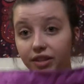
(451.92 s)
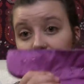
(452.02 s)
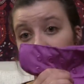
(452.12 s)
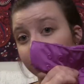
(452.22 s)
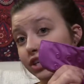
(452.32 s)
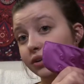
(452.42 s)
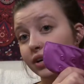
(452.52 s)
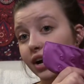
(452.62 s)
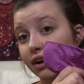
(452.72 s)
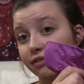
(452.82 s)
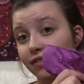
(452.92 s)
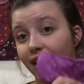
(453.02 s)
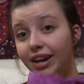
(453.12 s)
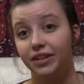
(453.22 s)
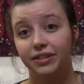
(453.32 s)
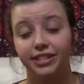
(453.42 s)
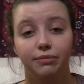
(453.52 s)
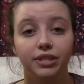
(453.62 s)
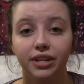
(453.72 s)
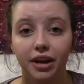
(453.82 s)
these are cute enough that in the
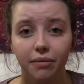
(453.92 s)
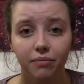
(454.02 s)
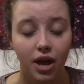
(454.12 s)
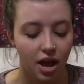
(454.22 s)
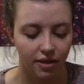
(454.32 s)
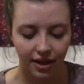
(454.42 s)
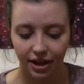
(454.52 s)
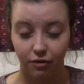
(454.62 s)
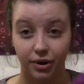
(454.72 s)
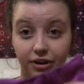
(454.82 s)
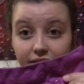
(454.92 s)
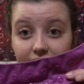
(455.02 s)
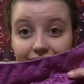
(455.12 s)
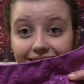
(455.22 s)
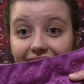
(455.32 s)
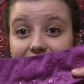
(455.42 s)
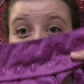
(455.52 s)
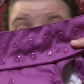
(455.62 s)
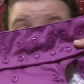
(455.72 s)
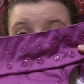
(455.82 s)
summertime, they can wear these
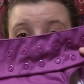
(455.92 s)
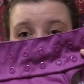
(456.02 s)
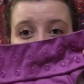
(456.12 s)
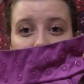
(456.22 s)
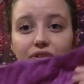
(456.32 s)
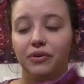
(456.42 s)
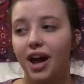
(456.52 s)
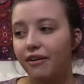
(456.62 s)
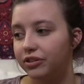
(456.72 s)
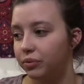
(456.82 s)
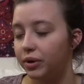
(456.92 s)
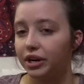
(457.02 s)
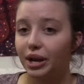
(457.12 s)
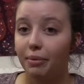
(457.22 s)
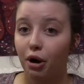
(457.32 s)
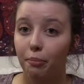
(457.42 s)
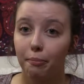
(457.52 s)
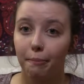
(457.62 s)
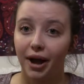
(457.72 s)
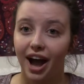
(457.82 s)
as pants. And you don't have to worry about
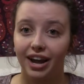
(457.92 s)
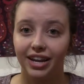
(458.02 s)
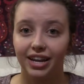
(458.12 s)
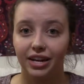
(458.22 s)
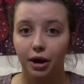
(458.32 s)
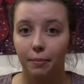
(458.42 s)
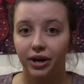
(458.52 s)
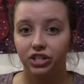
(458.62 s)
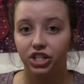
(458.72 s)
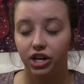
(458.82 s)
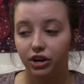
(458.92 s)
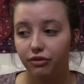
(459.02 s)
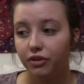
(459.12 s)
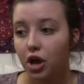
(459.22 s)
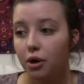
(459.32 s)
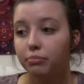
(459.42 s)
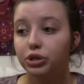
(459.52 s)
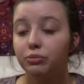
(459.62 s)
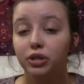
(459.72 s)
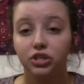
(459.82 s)
buying a bunch of
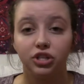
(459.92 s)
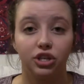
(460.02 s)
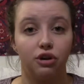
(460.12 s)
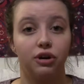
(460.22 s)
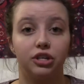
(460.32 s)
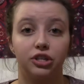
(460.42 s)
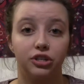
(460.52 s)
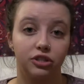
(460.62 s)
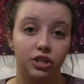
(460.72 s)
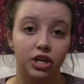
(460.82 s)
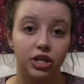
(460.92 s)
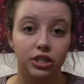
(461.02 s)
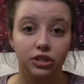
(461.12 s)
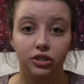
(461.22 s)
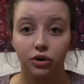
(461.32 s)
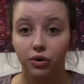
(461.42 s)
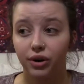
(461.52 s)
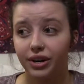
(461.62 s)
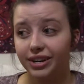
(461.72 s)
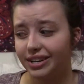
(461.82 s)
bloomers to go under skirts
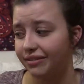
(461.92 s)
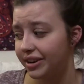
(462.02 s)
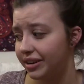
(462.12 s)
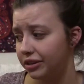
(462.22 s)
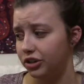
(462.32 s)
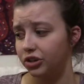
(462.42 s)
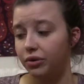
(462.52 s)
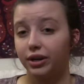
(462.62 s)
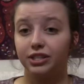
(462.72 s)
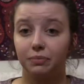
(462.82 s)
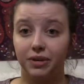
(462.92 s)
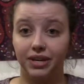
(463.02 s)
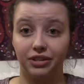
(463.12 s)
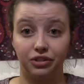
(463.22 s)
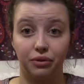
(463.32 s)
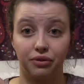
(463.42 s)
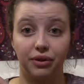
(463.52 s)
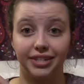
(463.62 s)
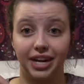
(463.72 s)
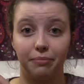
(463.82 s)
or even shorts, because you
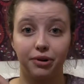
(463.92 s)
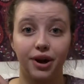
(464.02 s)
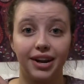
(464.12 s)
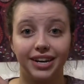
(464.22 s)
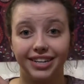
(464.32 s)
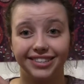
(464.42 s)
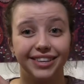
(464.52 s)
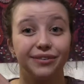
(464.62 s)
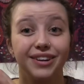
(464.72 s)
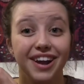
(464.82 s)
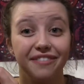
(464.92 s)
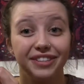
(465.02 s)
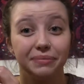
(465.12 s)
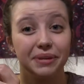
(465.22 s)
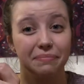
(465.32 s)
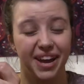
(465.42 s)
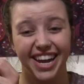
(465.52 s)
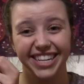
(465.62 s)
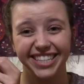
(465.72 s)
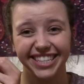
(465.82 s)
throw a diaper on and it's cute enough to be
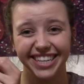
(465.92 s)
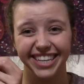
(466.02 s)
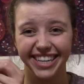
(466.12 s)
pants.